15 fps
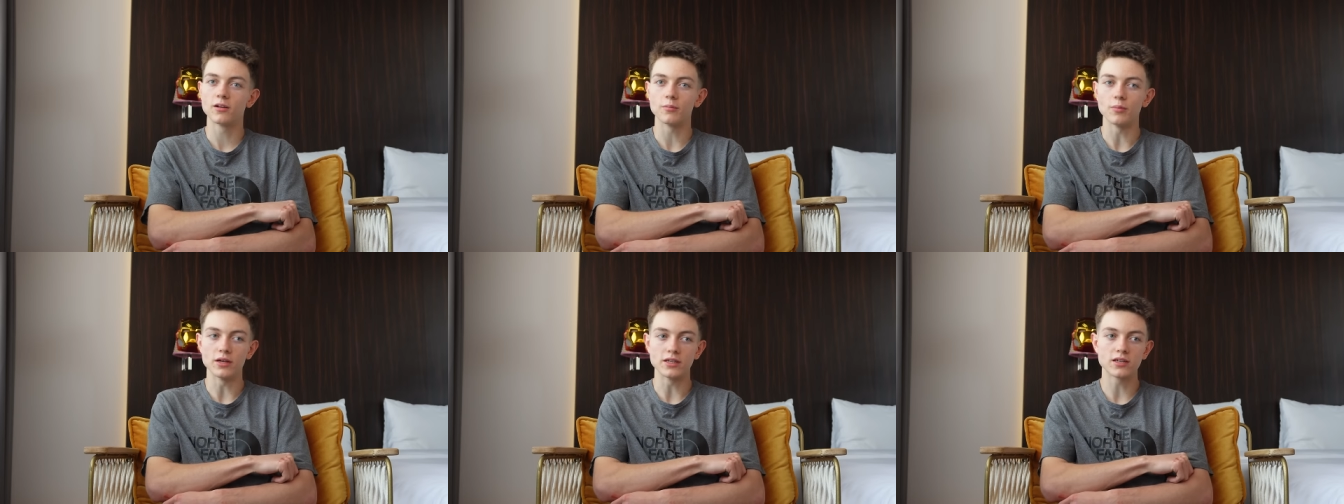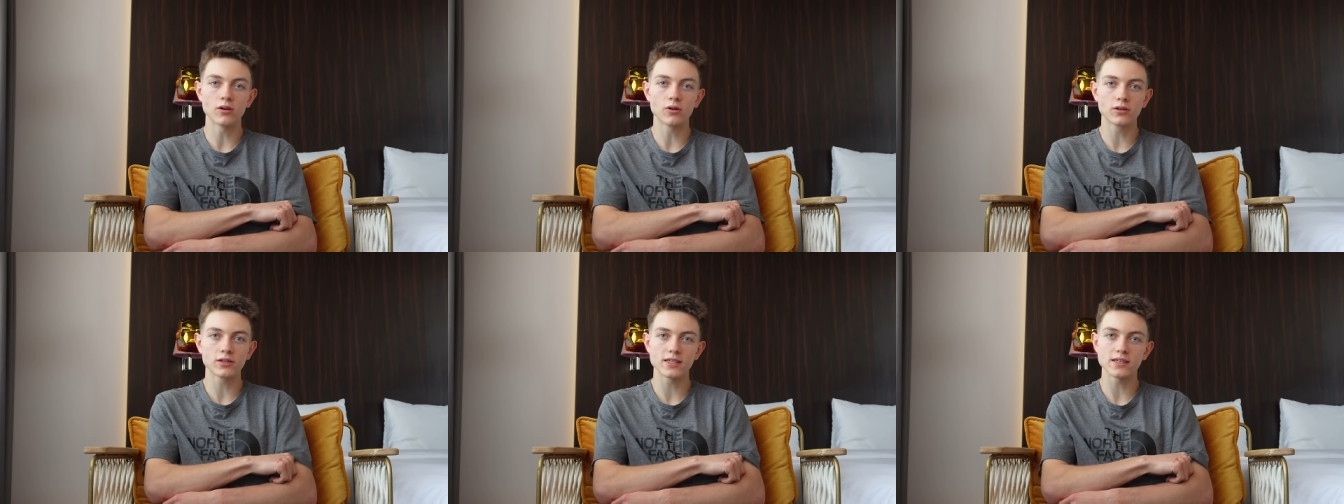But it's a
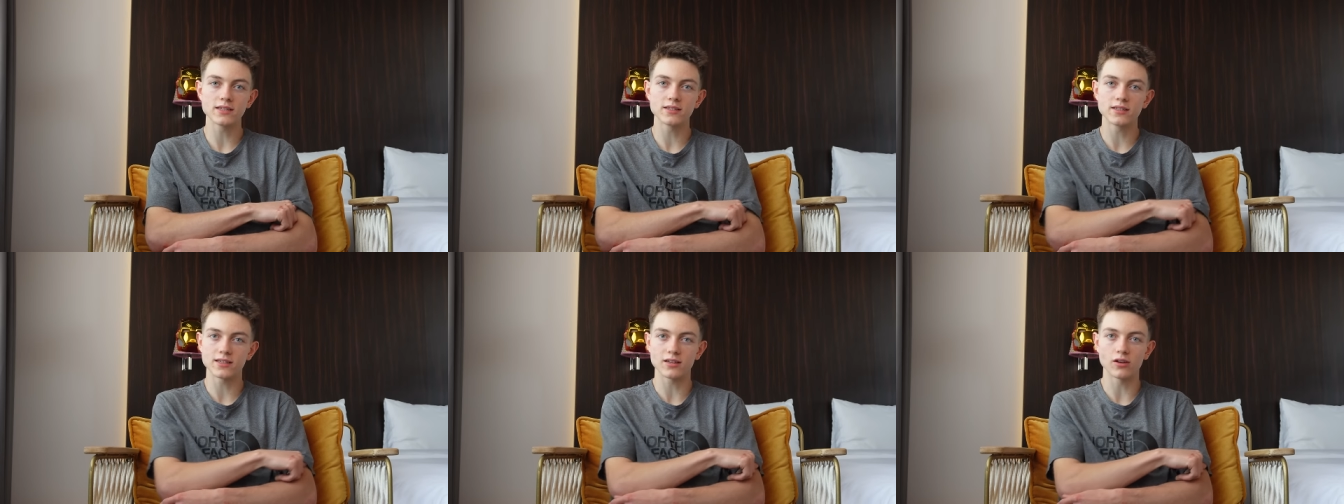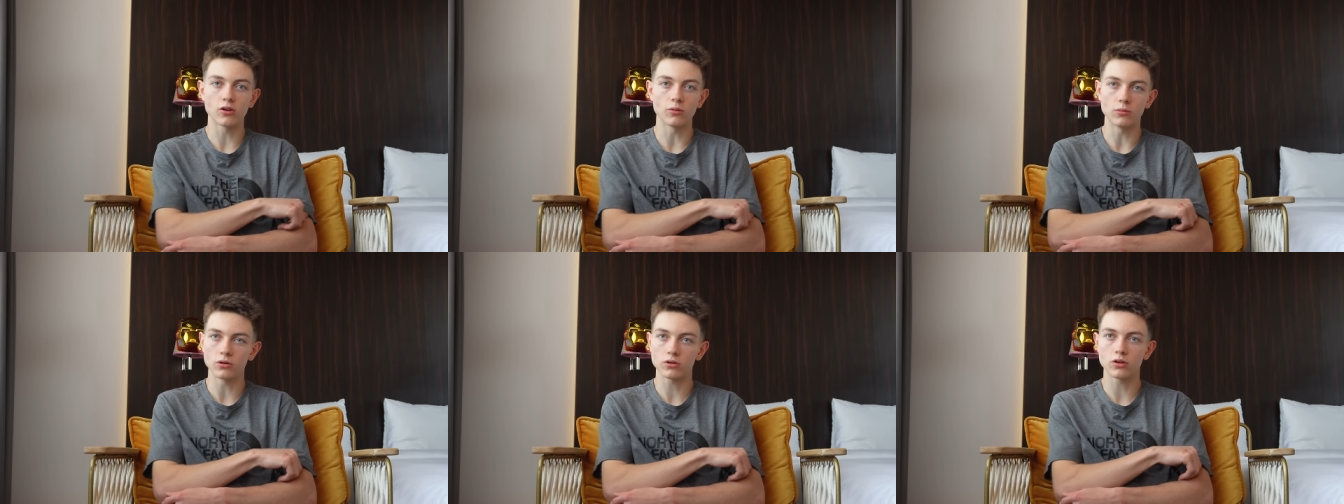long season, there's a
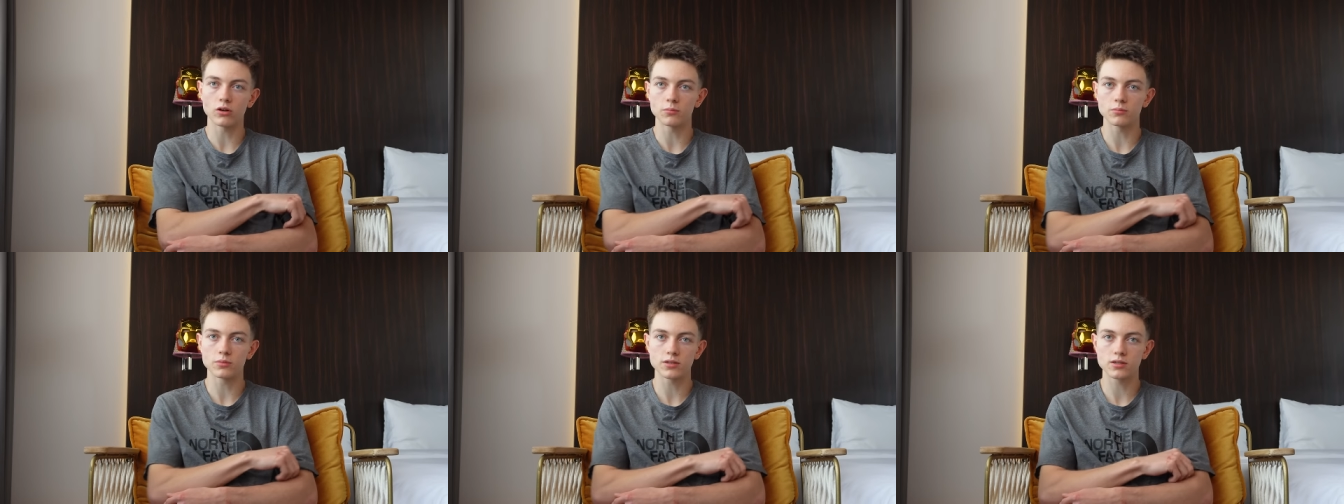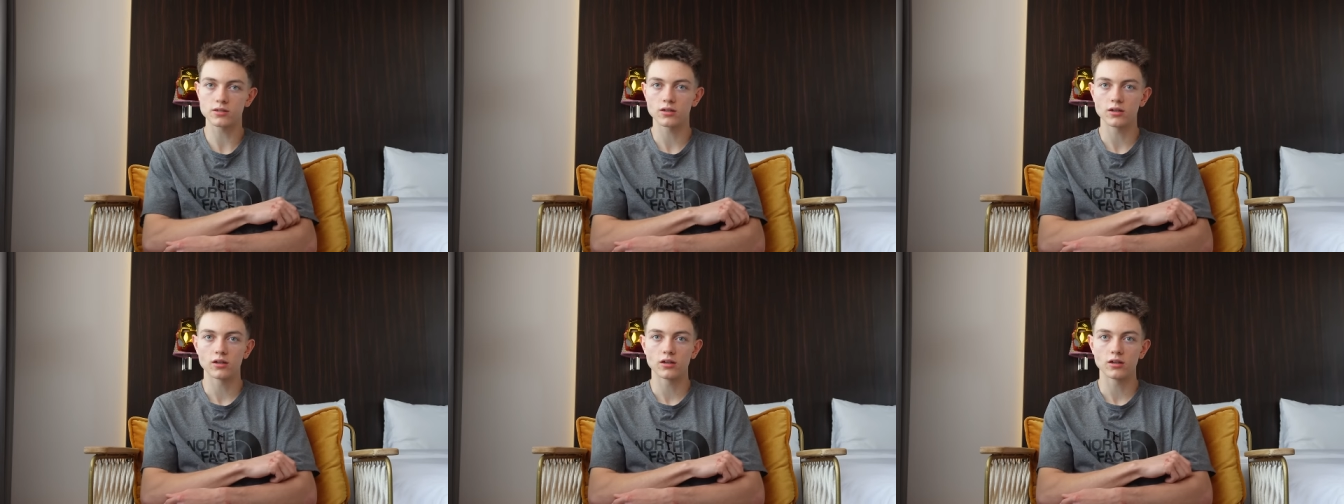lot more comps.